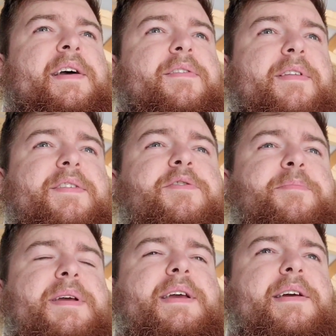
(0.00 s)
This will
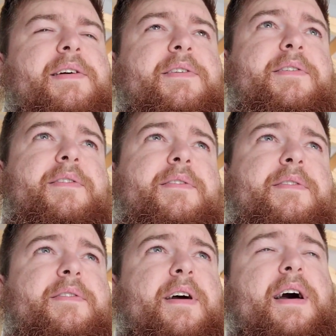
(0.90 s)
be,
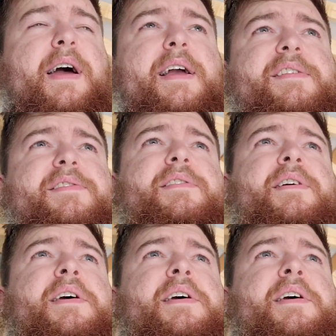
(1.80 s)
I guess,